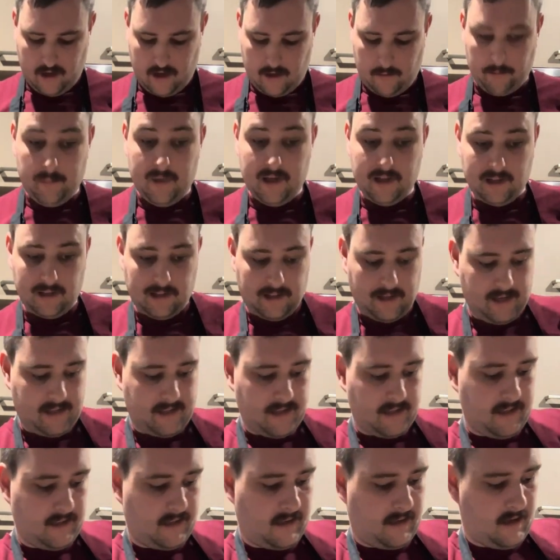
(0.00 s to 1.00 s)

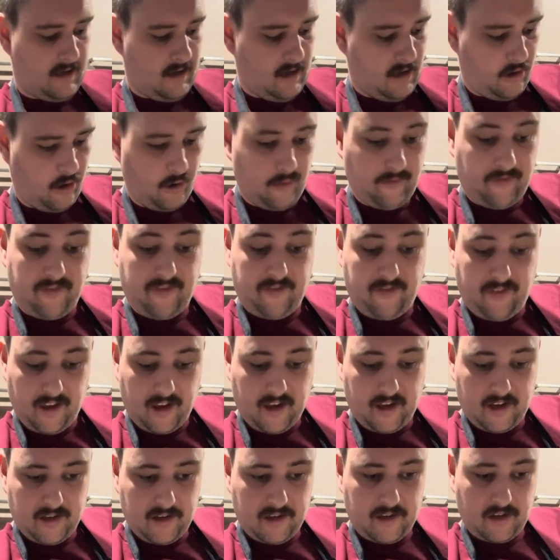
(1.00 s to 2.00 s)
milliliters of
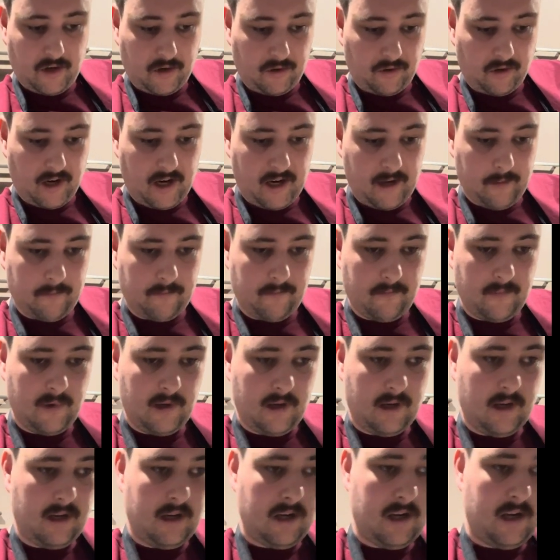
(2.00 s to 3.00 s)
thickened cream.
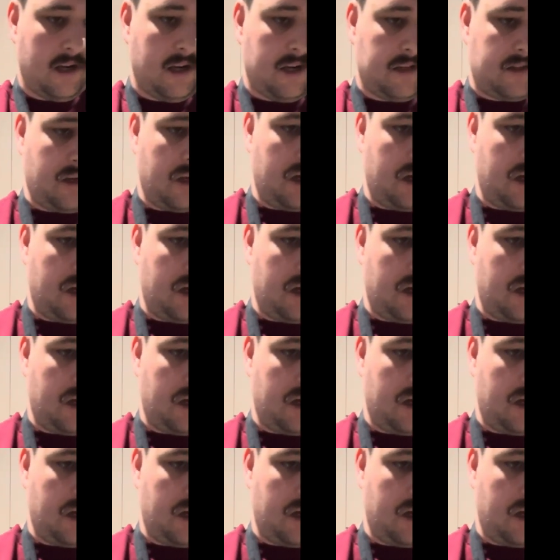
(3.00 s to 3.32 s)
So